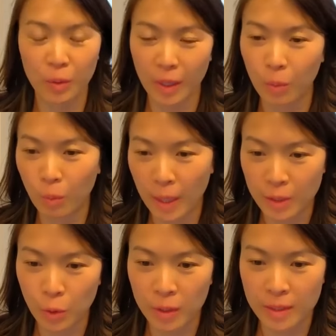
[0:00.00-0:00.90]
through like why
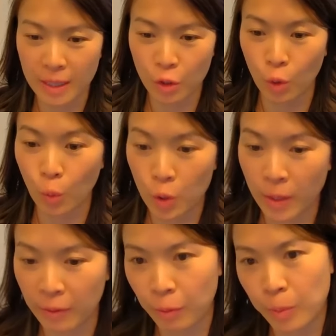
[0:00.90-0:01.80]
tokenization or what
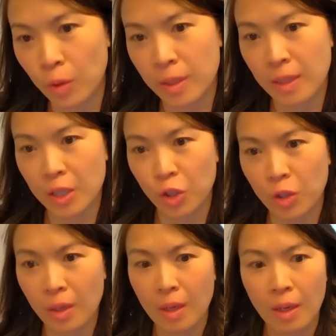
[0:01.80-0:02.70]
you get from
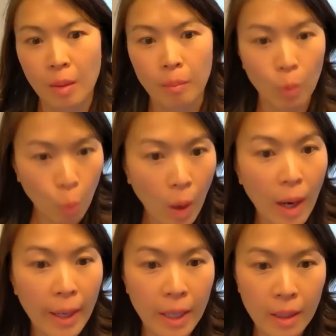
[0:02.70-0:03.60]
tokenization, but
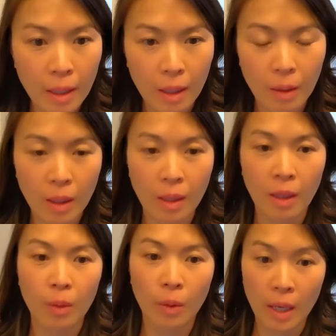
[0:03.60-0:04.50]
why
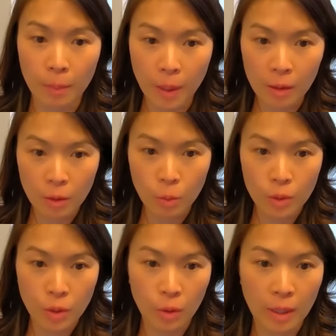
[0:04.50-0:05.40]
at Apollo
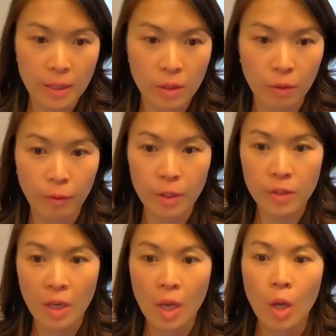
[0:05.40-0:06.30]
we're tokenizing our
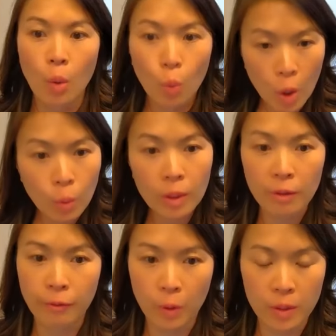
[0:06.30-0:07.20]
funds. We're
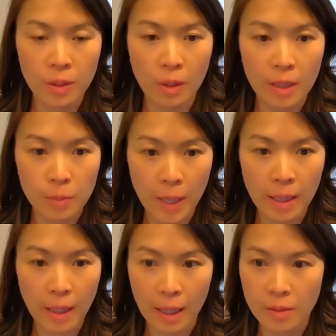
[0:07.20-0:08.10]
really focused on
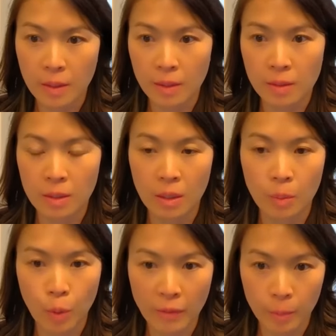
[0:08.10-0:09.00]
expanding access
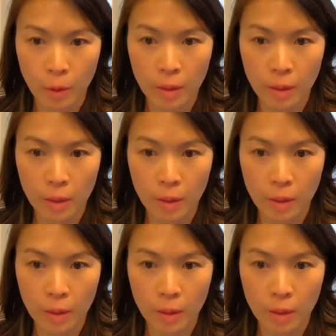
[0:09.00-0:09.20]
to private